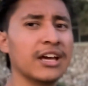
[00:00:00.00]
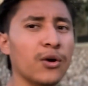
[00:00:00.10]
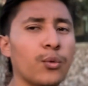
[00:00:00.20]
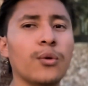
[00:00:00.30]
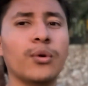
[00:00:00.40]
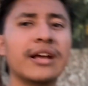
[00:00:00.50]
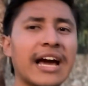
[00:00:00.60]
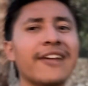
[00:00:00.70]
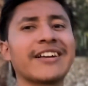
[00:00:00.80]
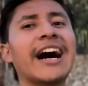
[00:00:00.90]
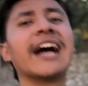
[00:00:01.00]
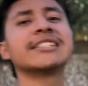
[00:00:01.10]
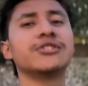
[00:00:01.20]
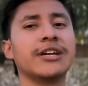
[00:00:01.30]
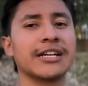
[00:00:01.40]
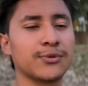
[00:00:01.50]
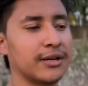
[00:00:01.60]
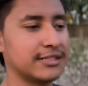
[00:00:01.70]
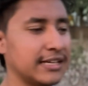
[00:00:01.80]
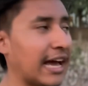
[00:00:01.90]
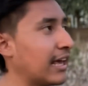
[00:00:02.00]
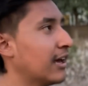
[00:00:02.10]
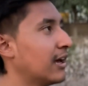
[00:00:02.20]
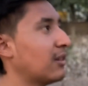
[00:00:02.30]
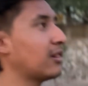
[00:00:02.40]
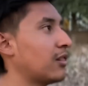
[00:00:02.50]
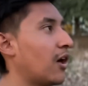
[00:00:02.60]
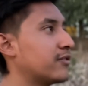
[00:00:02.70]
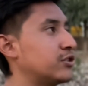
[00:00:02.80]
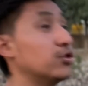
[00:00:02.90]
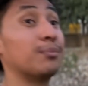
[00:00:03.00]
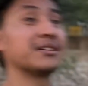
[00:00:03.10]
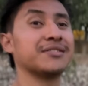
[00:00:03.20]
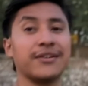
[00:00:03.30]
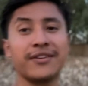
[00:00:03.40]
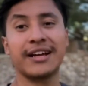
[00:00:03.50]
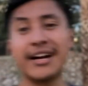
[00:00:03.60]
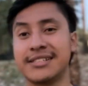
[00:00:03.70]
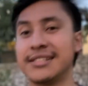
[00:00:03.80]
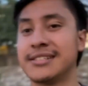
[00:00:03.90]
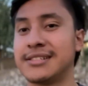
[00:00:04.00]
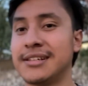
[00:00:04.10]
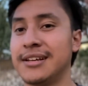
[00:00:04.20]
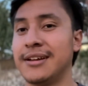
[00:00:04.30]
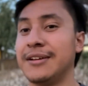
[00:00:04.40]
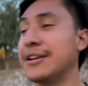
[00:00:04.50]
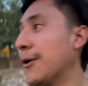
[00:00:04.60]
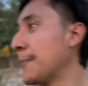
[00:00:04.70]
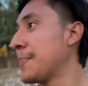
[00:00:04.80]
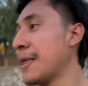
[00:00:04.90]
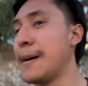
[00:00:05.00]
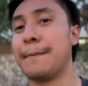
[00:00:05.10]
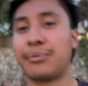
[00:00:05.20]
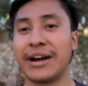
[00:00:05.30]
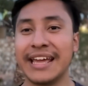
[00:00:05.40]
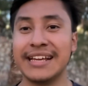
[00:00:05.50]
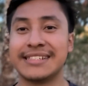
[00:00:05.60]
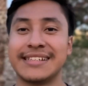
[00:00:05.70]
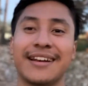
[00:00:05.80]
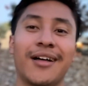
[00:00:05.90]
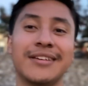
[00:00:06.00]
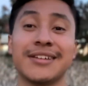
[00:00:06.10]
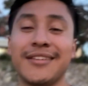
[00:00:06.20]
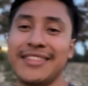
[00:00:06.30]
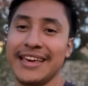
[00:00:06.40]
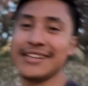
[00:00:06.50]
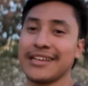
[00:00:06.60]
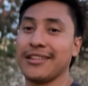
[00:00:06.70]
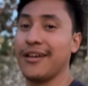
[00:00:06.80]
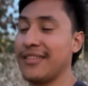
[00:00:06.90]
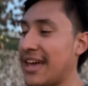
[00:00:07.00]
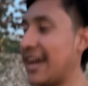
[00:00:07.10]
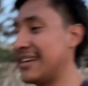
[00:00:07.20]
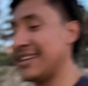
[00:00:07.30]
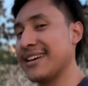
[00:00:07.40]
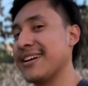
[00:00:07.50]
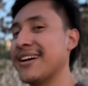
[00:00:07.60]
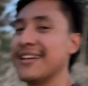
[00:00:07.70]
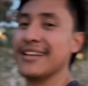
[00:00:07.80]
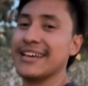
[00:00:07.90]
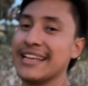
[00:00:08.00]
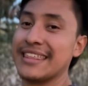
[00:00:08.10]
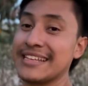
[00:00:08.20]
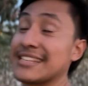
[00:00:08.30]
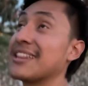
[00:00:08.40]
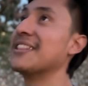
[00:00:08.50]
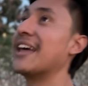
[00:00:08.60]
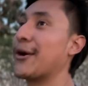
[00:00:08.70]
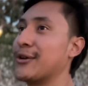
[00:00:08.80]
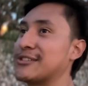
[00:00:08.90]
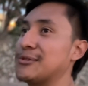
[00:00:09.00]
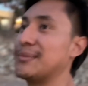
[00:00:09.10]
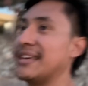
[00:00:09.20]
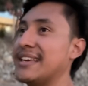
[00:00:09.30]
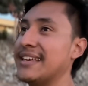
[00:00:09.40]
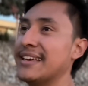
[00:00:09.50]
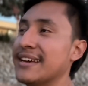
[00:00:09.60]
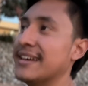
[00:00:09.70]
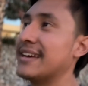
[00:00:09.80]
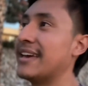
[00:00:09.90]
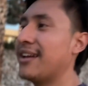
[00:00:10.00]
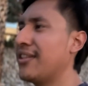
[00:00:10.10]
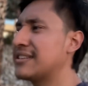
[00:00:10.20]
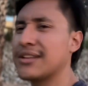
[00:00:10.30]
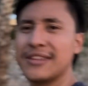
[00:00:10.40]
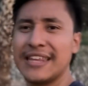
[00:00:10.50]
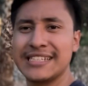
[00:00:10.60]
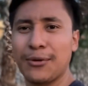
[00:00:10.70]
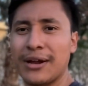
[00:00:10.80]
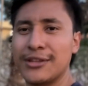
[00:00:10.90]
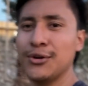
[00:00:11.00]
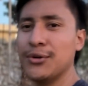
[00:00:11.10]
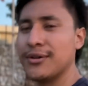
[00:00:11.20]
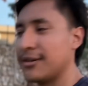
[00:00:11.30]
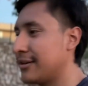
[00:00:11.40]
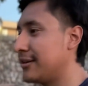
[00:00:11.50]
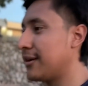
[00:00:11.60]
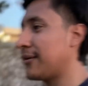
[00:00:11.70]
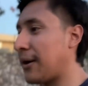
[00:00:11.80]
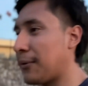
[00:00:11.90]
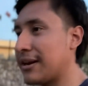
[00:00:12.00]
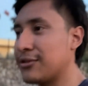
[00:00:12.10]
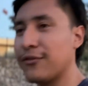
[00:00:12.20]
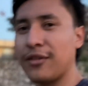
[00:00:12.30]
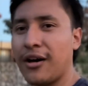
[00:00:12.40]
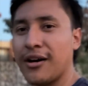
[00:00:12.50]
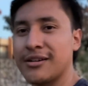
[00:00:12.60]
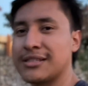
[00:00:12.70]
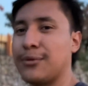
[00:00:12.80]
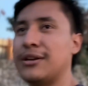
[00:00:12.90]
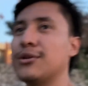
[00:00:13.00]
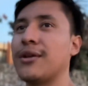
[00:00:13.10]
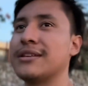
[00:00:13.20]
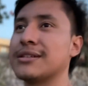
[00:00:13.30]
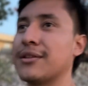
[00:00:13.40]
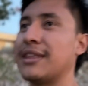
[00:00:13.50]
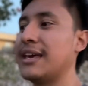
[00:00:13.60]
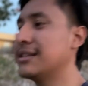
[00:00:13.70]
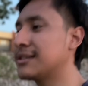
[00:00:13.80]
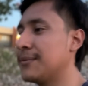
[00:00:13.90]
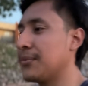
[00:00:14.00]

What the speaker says: what kind of content do you guys want to see. I love to do a bunch of different contents, pranks and all these other things. I love that idea. I think it's hilarious to me, and all these other things I want to do. I want to do vlogs, I want to do all these little things,